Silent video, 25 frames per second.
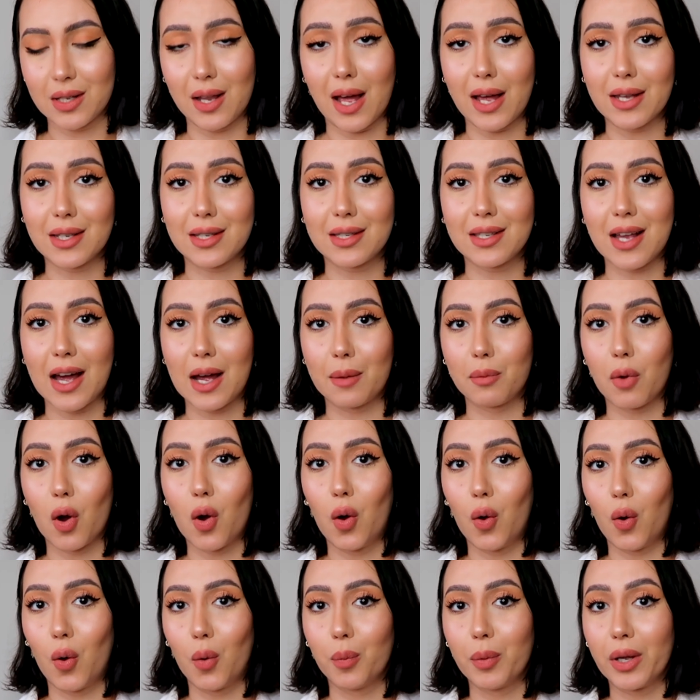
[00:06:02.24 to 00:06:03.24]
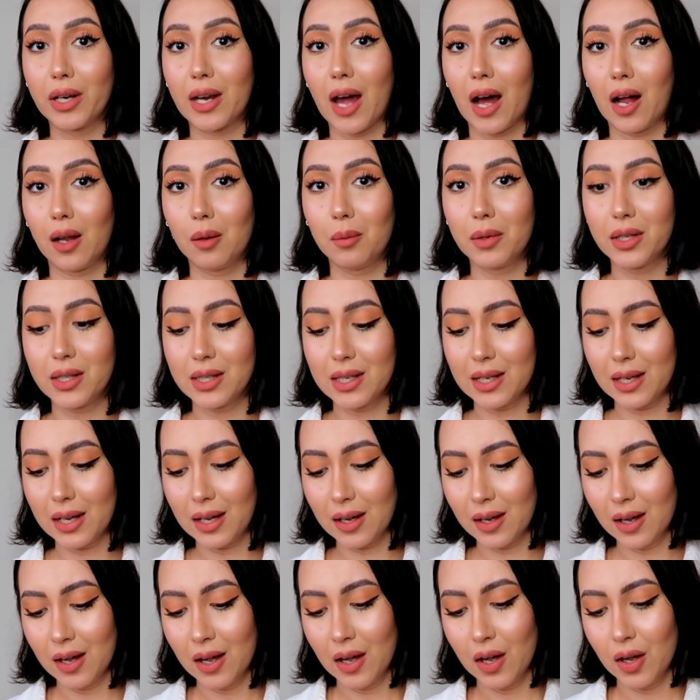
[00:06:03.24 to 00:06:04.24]
last time home in
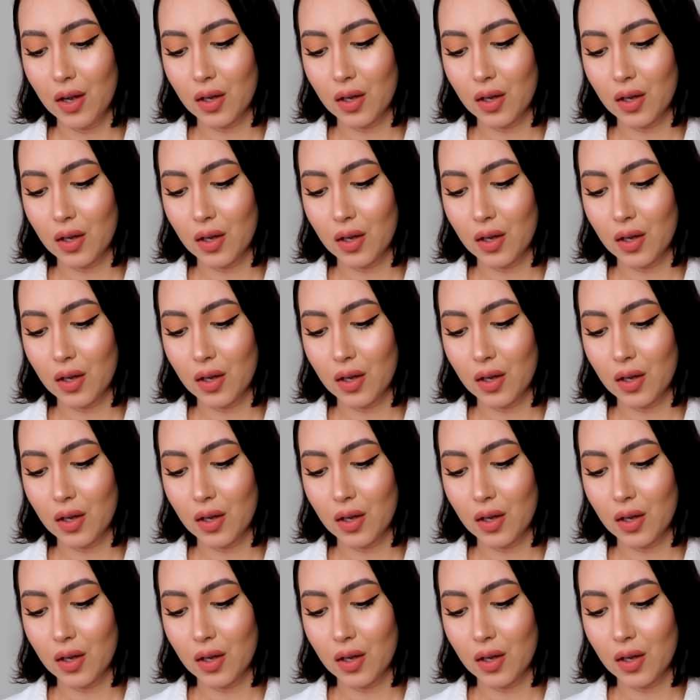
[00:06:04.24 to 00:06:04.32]
Almaty.